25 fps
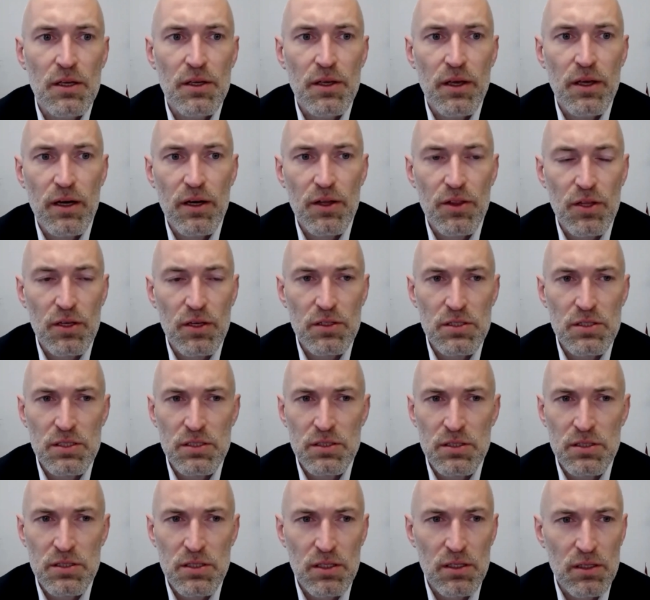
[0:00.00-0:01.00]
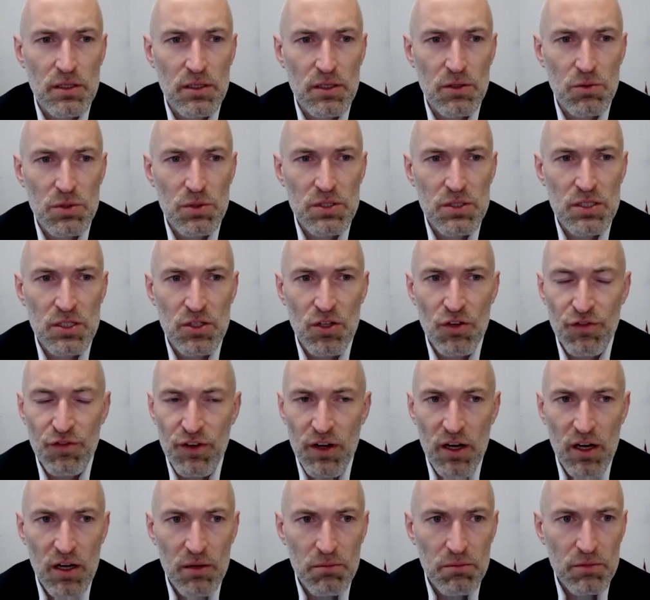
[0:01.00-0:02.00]
I think it was
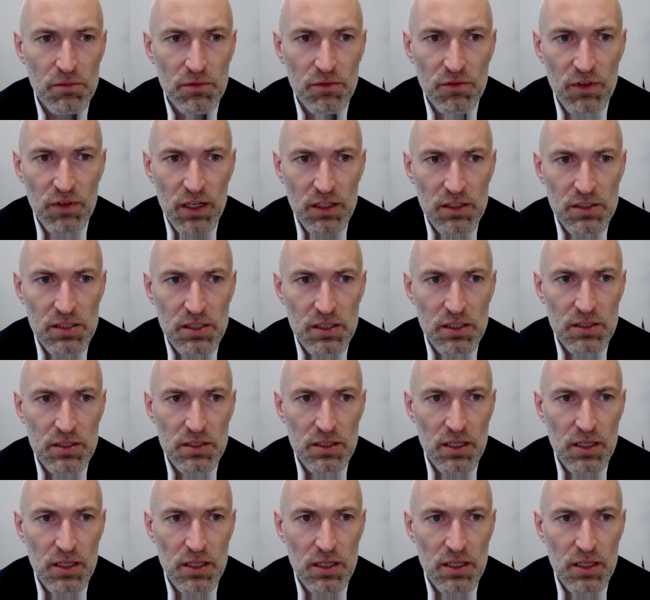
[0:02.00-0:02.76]
Sinopharm vaccines